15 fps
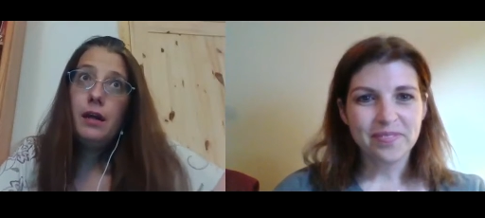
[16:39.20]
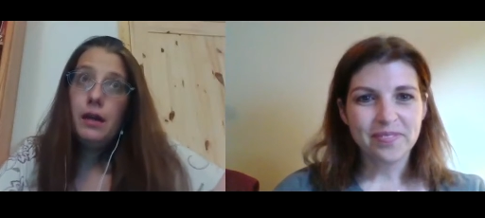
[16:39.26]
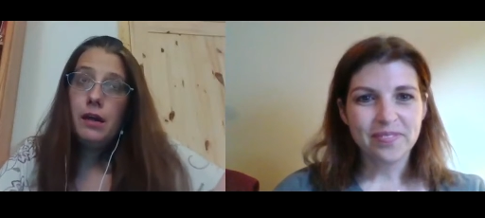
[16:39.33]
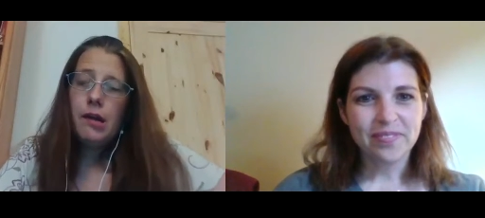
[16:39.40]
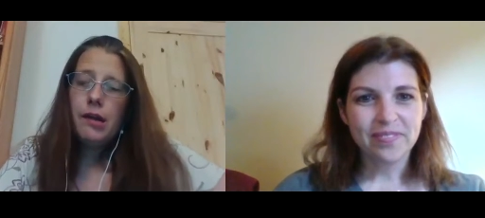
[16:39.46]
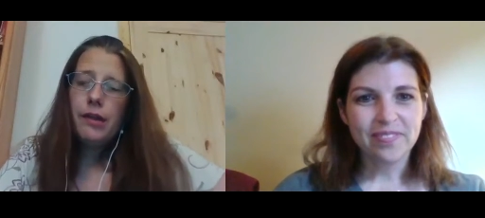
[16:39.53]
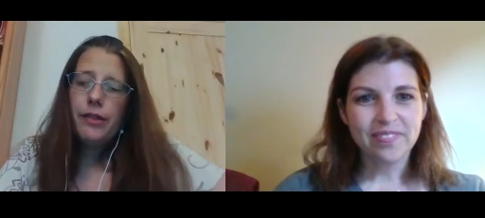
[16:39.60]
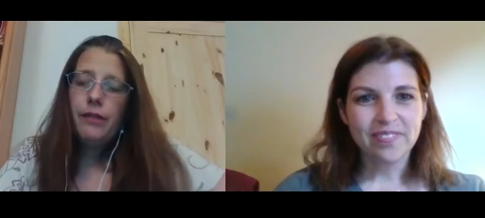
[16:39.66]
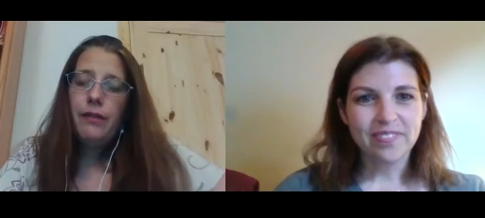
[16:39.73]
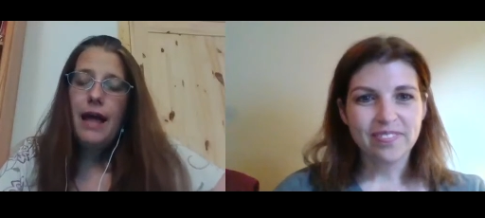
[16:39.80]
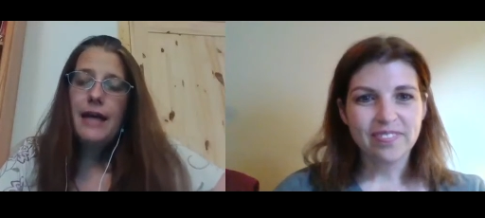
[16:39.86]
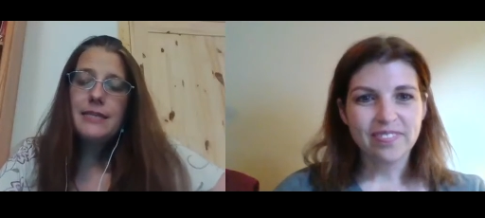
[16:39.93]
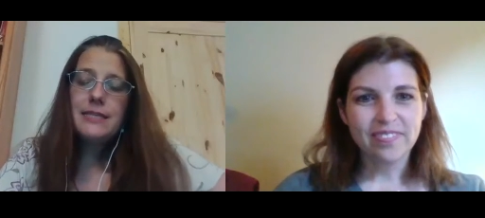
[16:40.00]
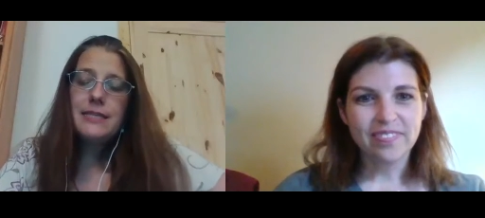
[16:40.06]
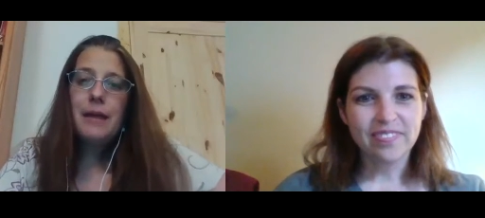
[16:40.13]
Speaker 1: the last
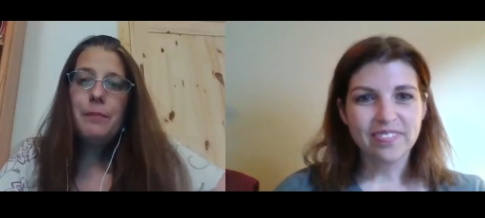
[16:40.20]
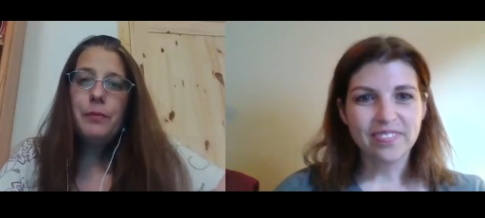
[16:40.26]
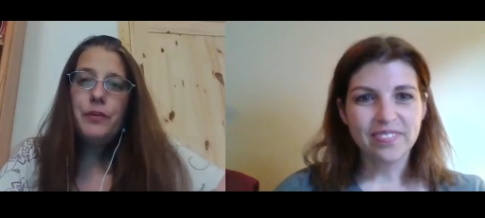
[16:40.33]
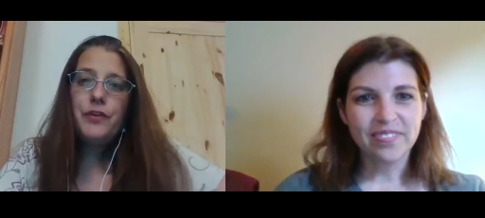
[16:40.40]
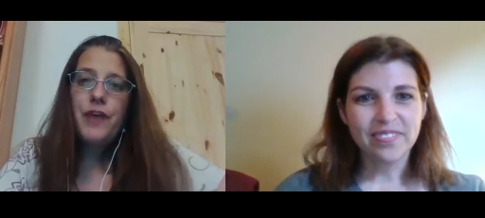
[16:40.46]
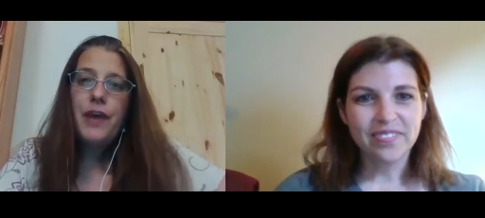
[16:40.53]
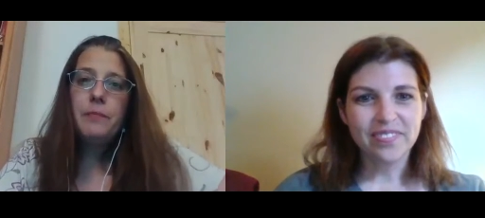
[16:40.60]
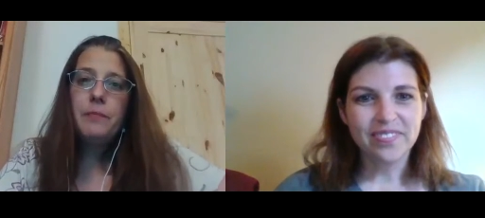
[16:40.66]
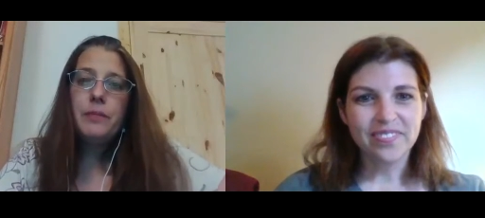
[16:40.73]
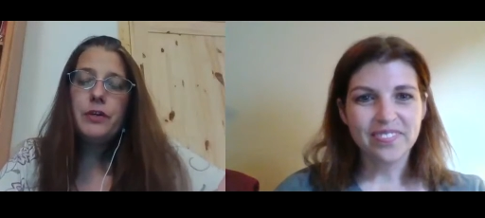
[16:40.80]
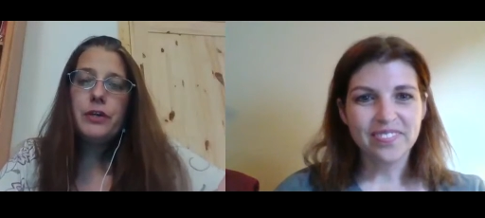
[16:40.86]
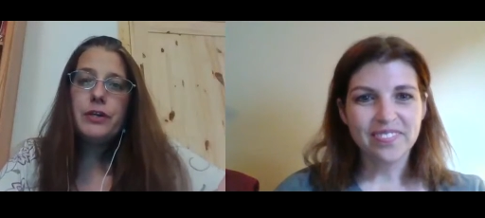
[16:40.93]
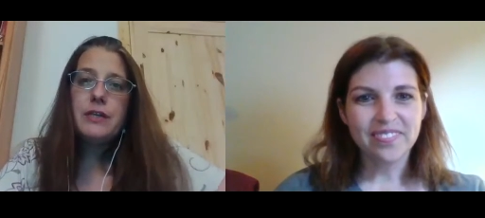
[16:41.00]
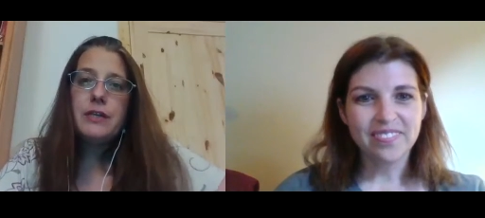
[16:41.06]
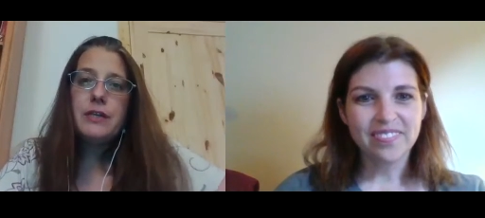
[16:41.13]
couple chapters
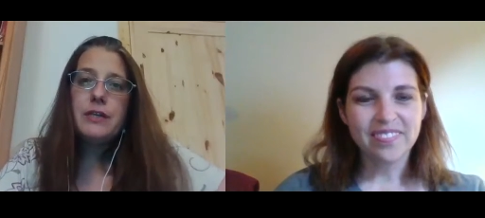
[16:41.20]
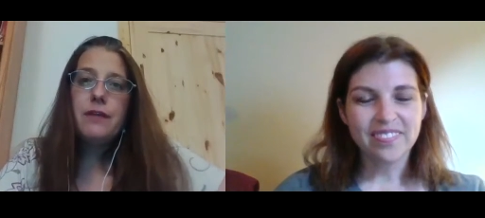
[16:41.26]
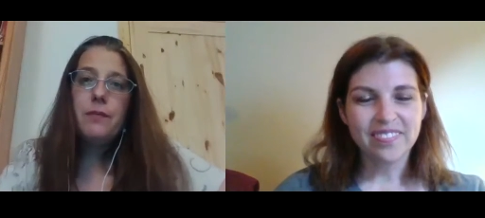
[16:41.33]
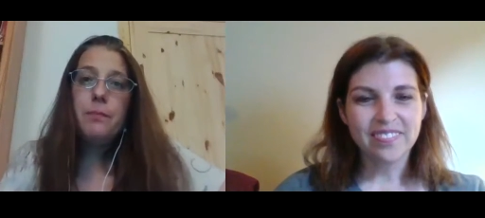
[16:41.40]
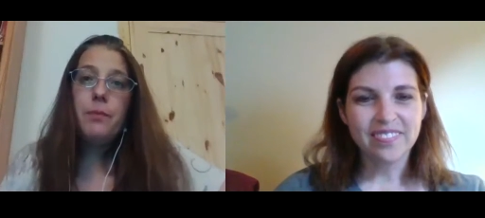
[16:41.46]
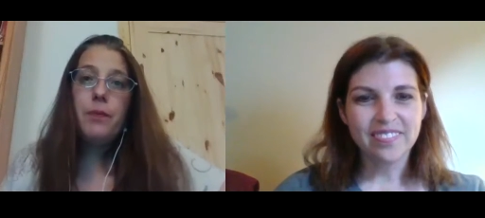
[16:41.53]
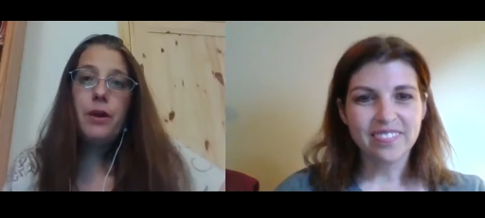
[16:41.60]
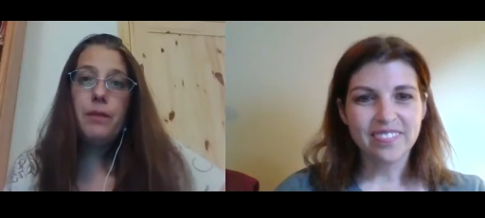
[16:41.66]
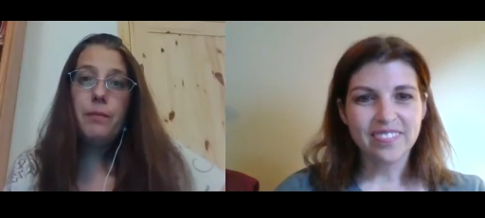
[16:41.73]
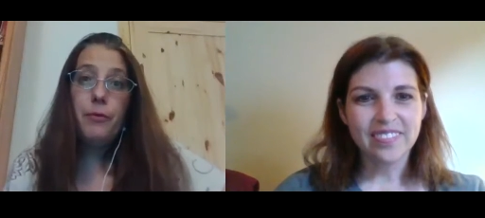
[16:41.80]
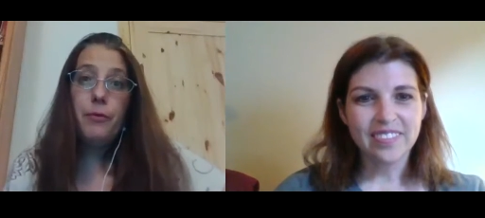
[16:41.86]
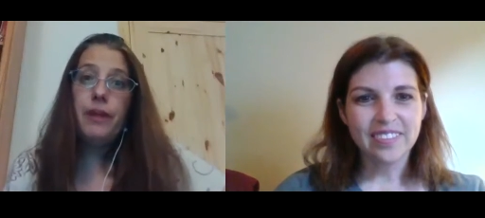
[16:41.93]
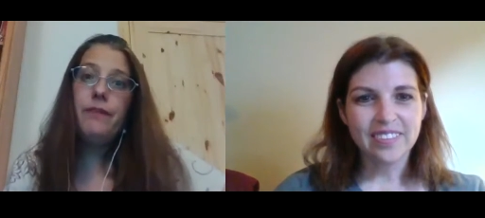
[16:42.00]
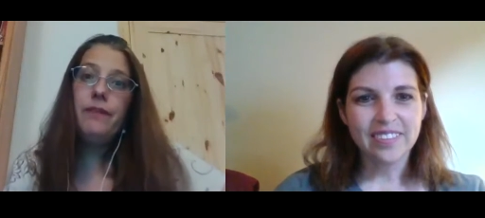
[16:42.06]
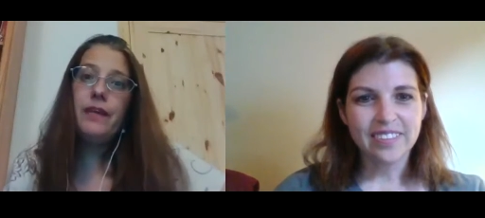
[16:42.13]
of the book
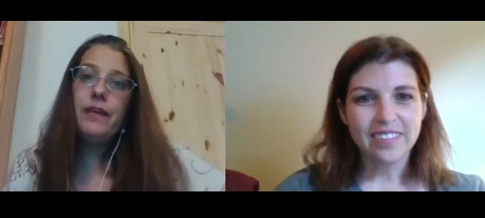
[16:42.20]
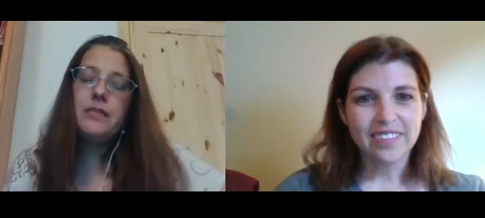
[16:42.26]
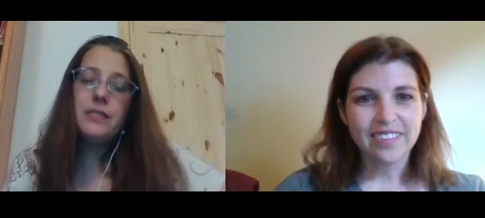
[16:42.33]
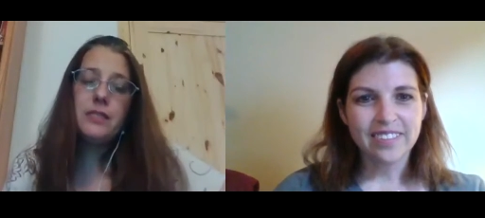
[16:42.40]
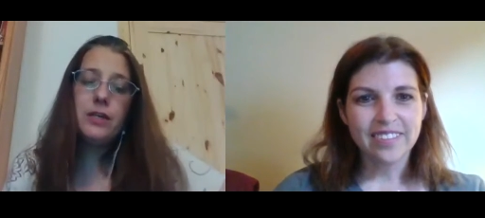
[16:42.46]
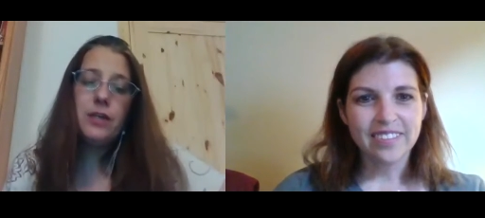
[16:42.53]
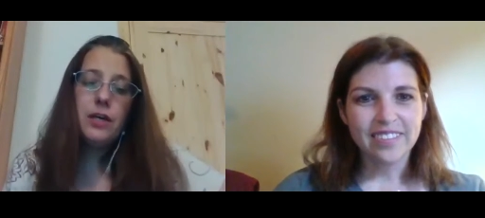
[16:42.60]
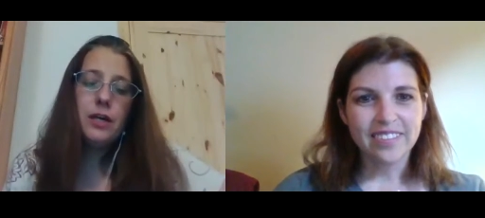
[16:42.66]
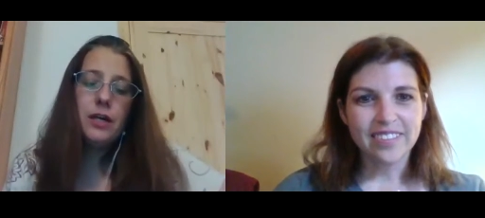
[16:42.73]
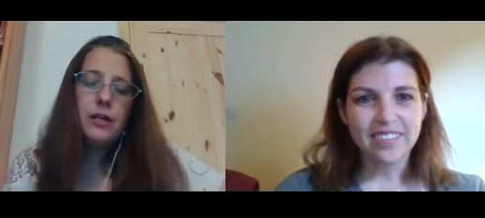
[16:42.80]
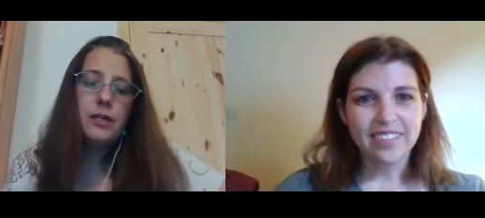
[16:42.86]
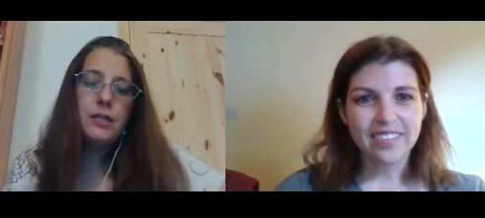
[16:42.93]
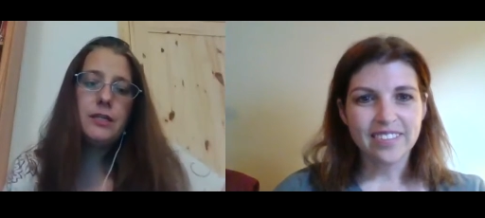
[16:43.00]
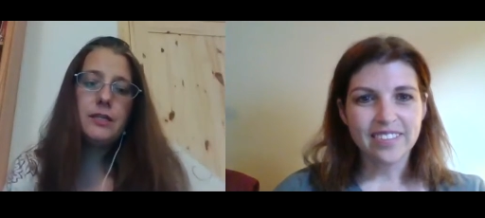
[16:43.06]
previous to hers,